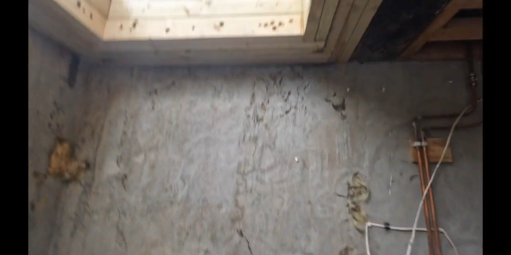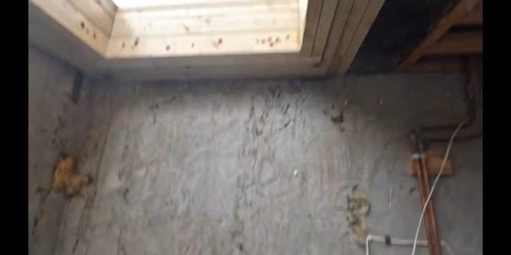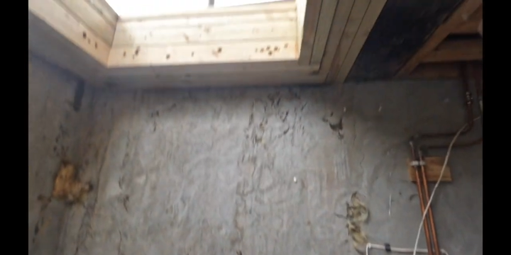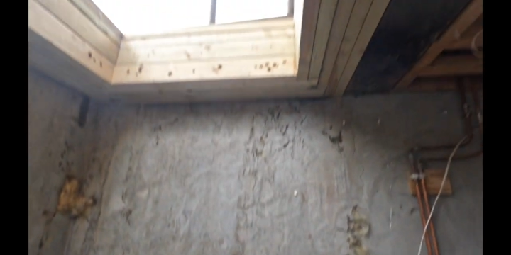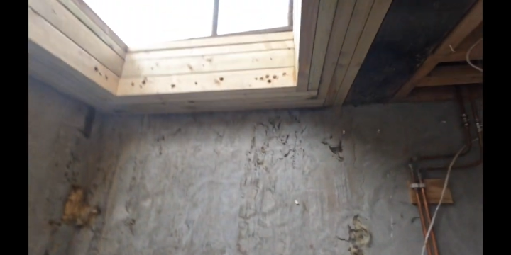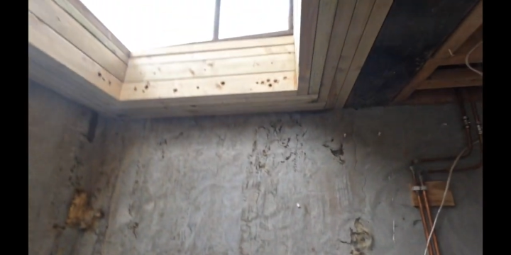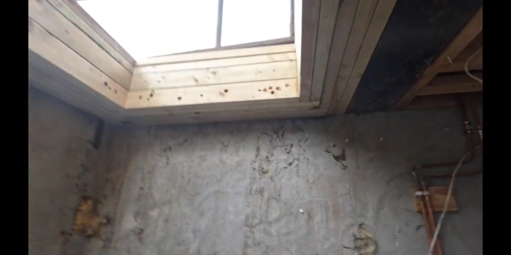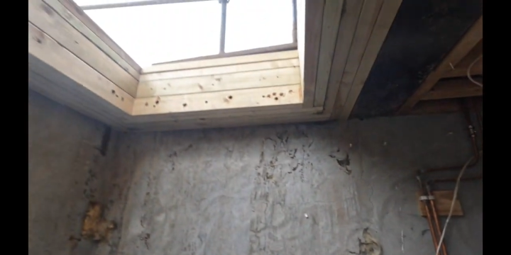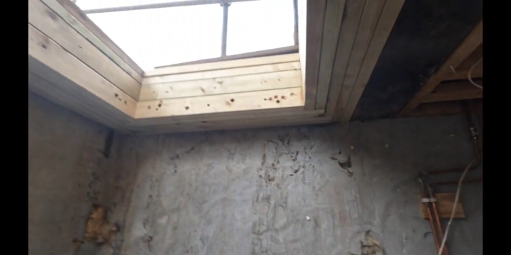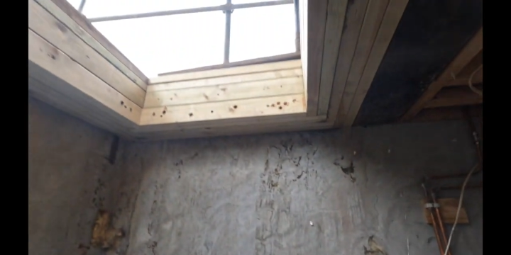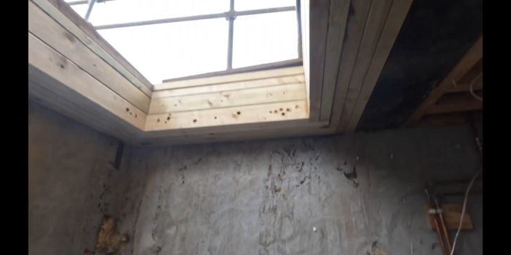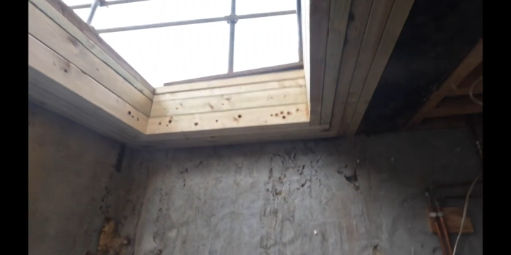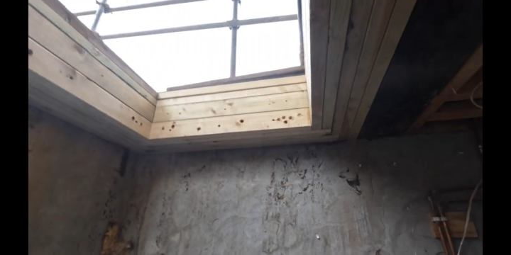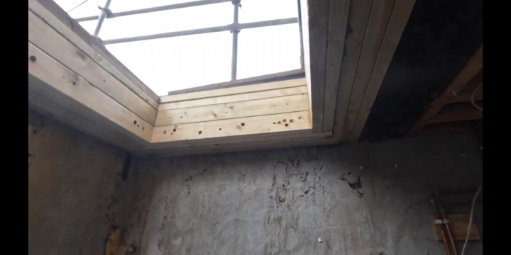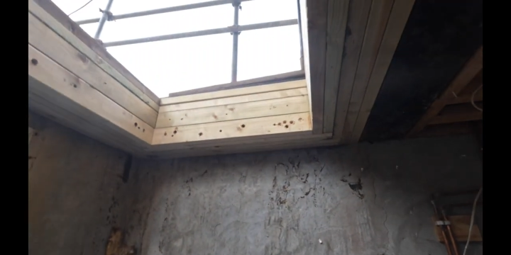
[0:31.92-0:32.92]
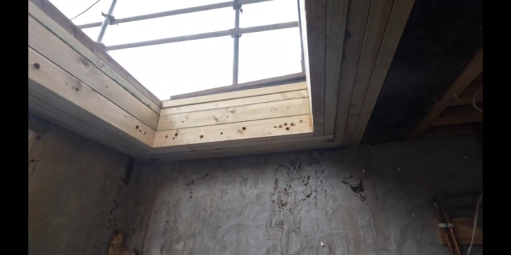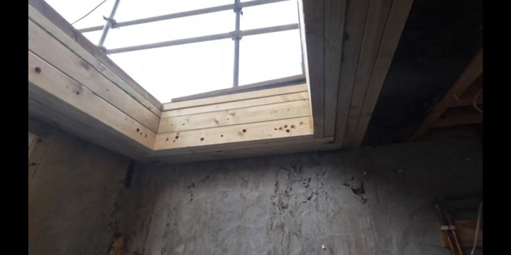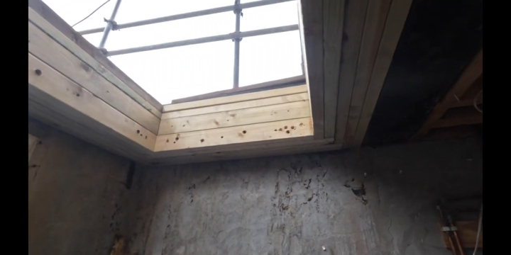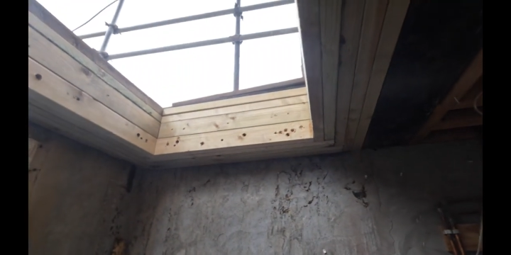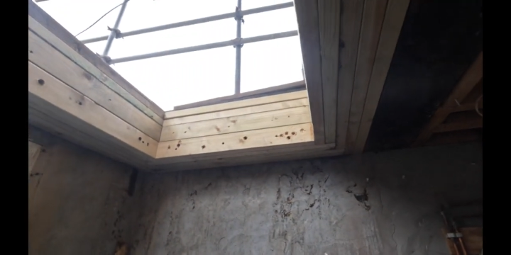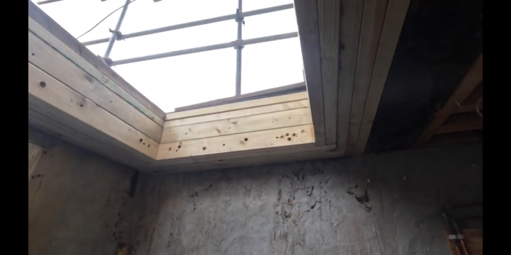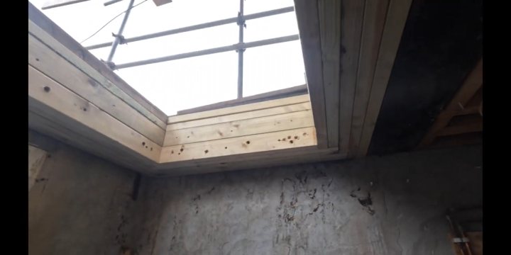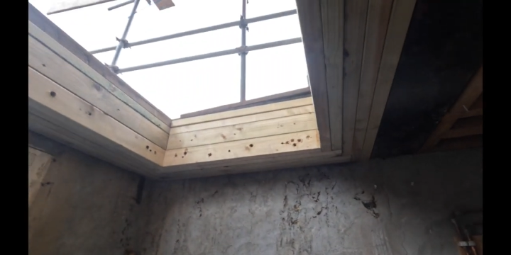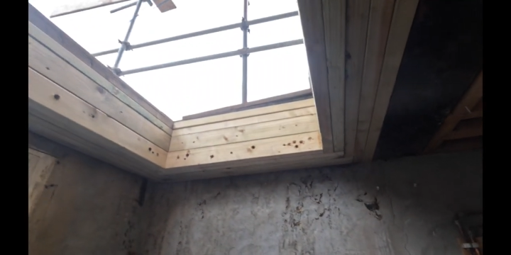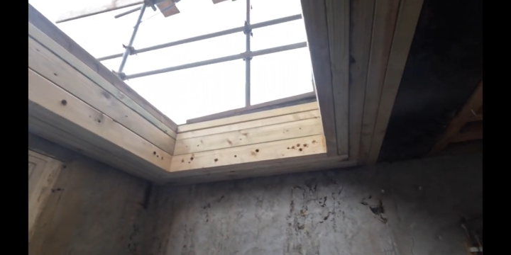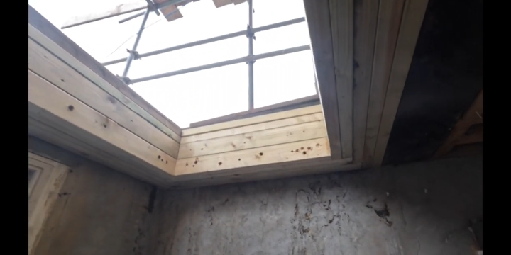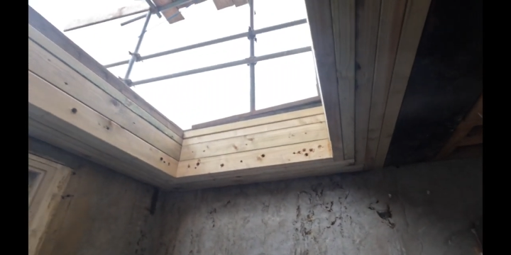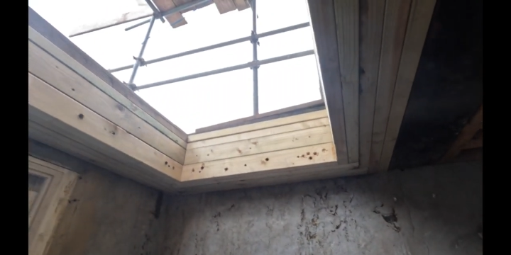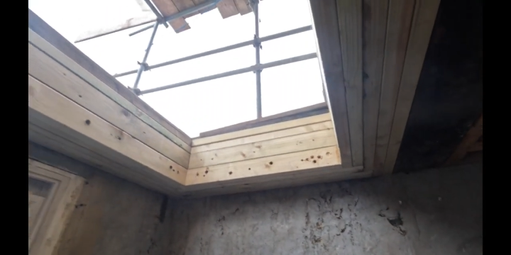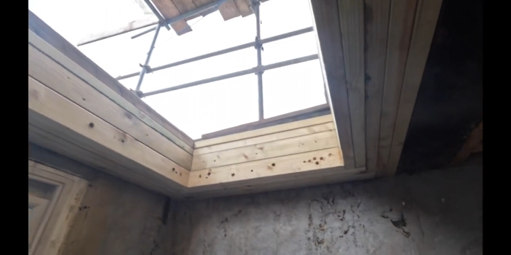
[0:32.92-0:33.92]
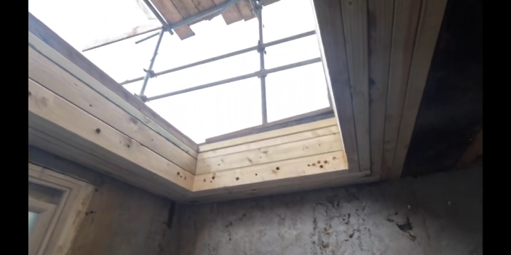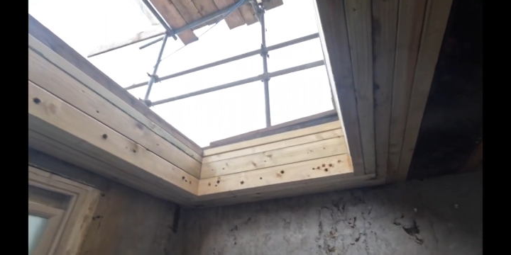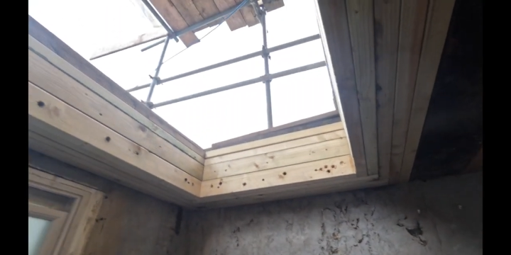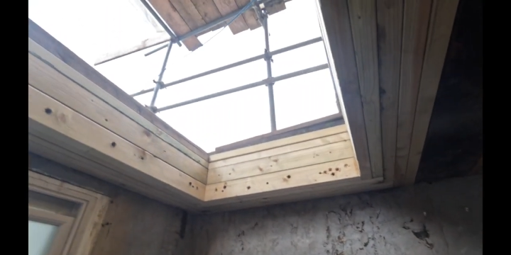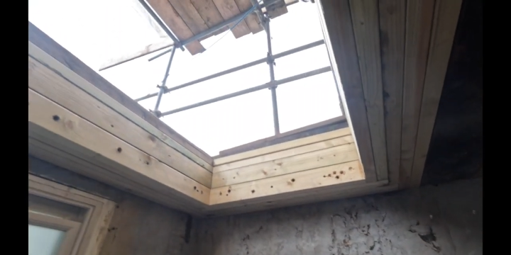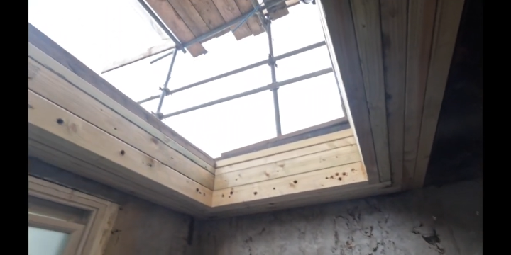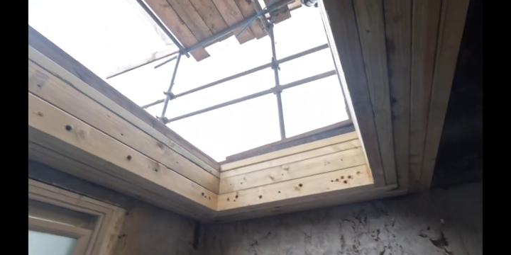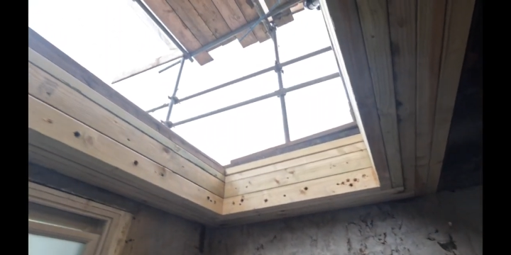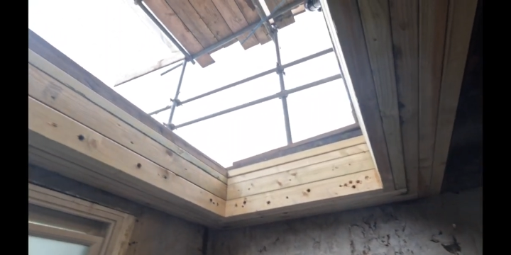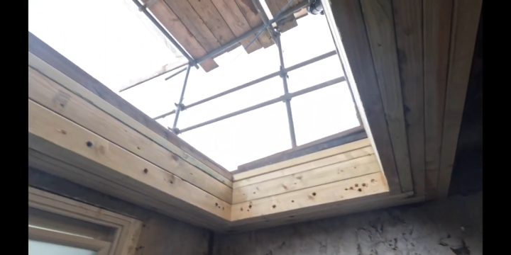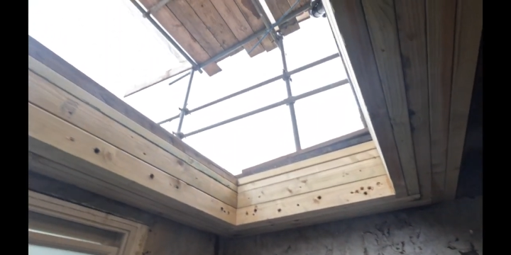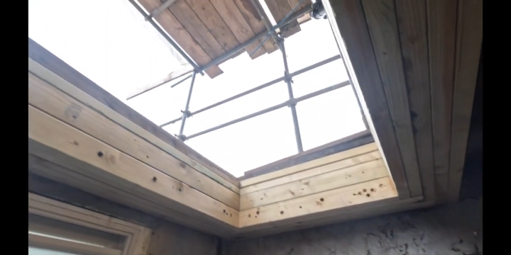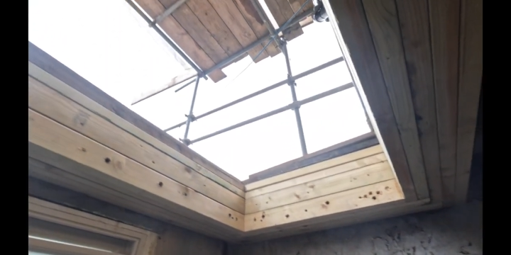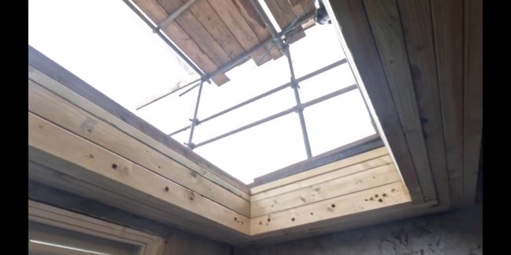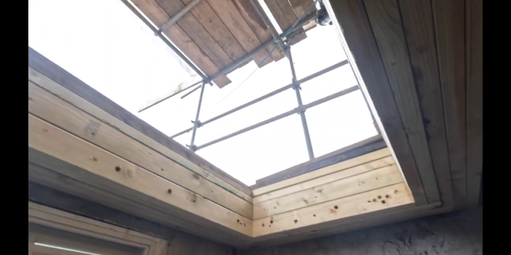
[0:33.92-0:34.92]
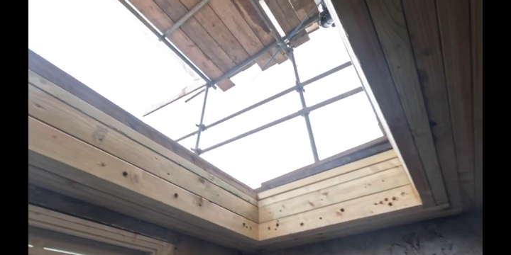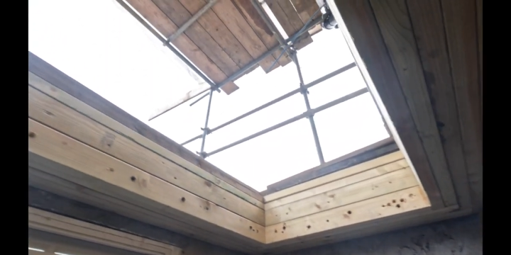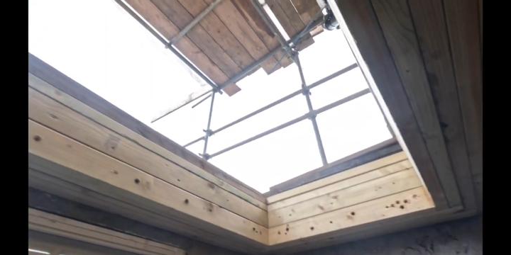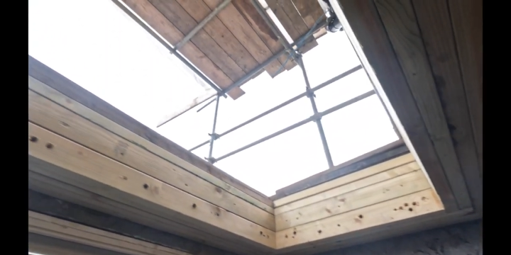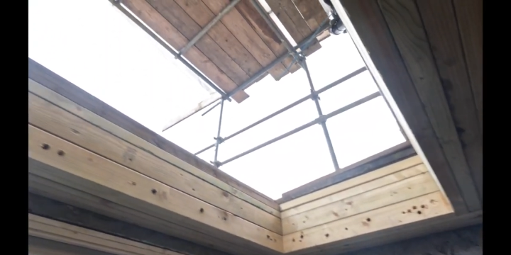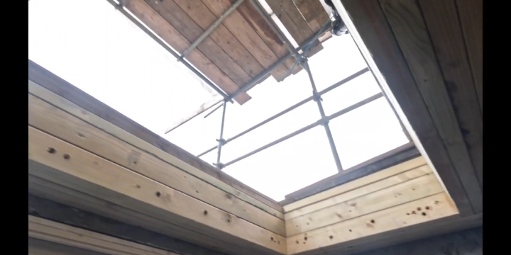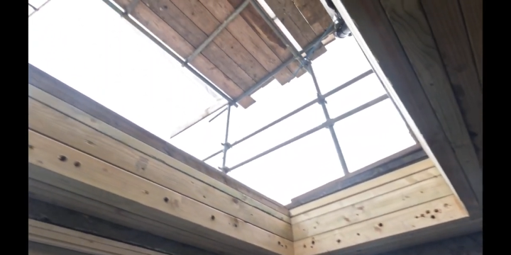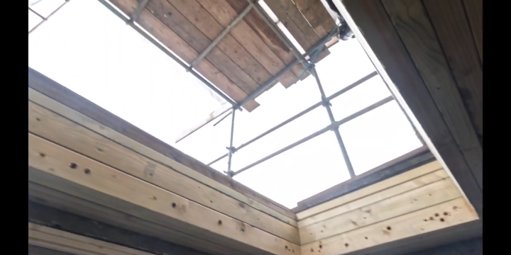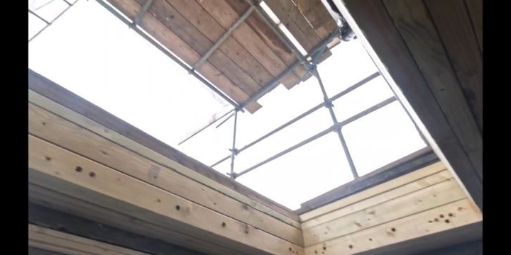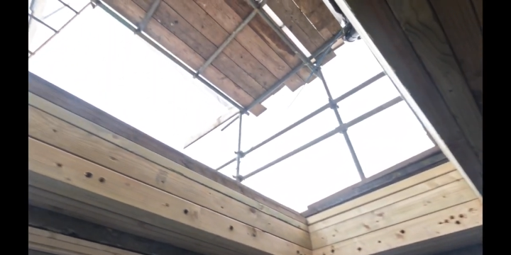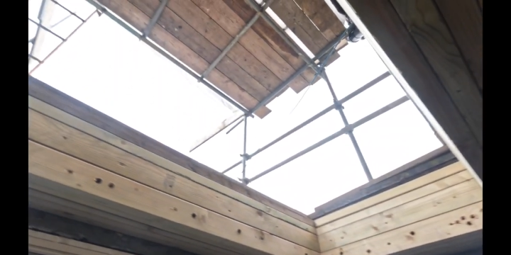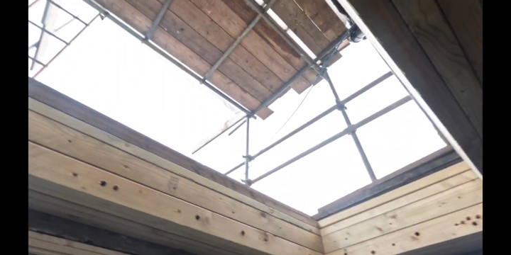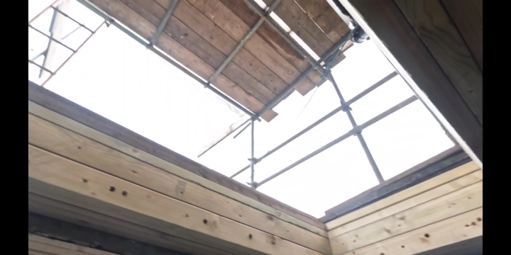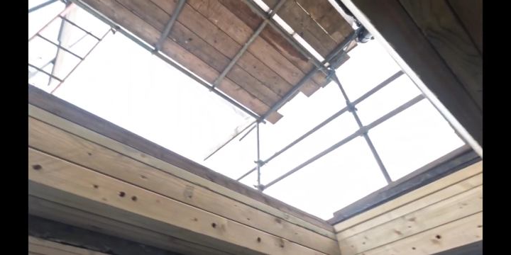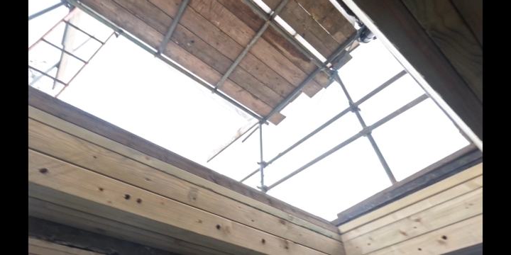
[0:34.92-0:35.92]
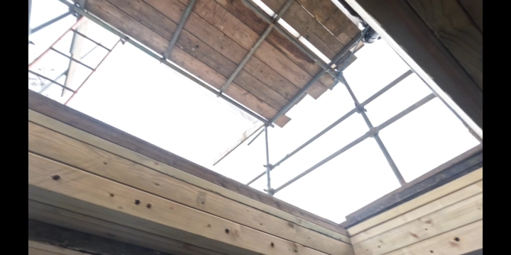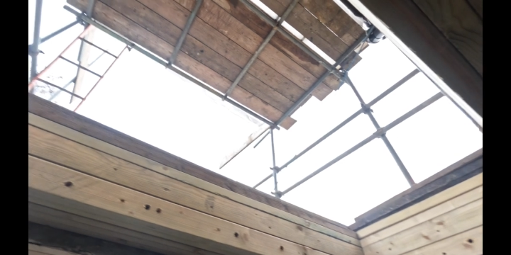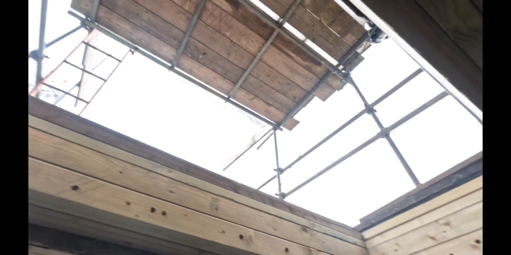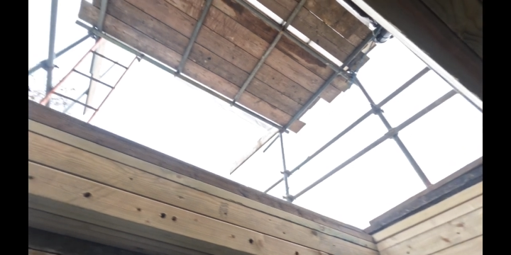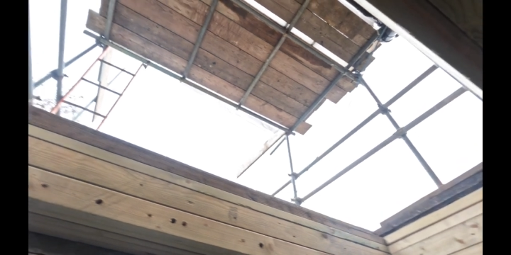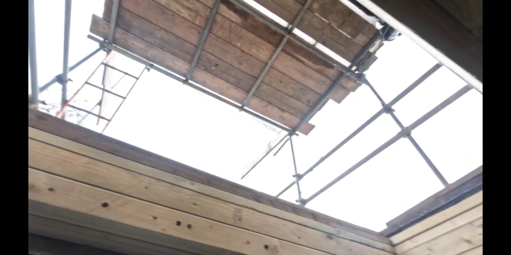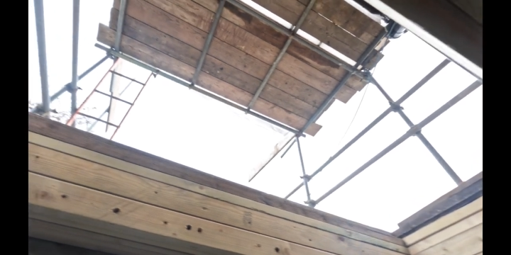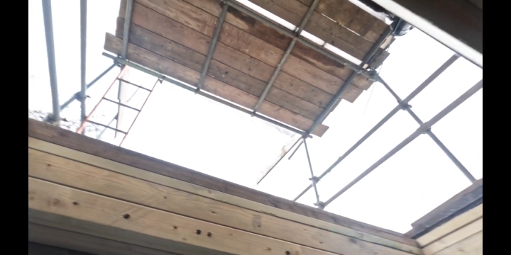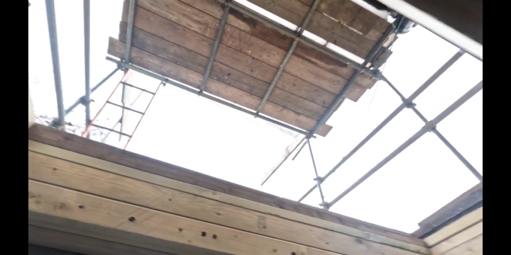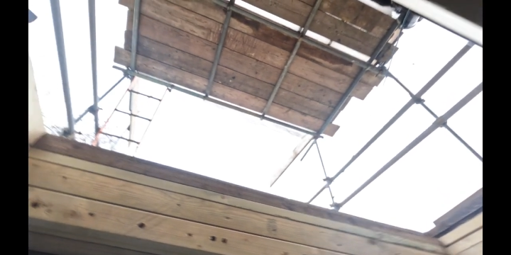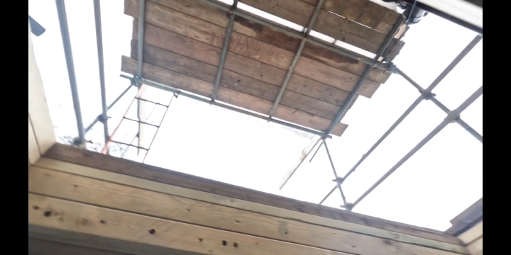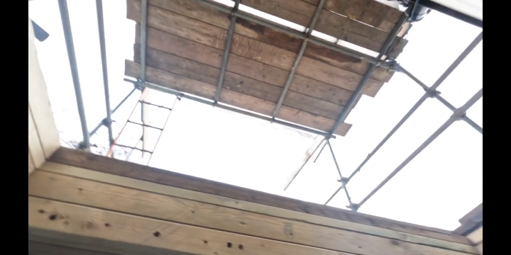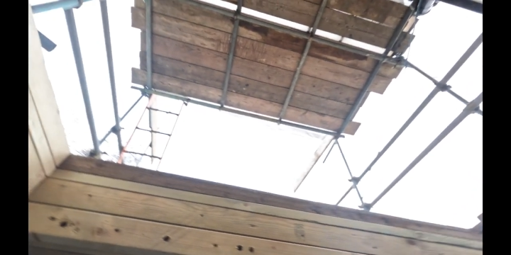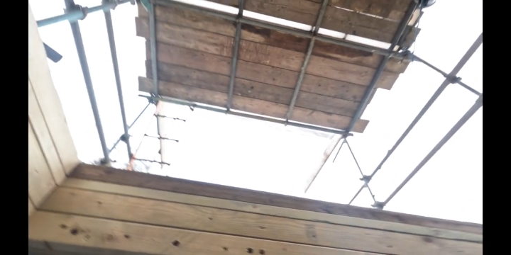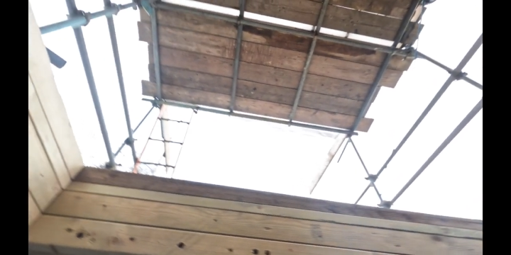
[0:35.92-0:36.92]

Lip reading: No face is visible, so there are no lips to read.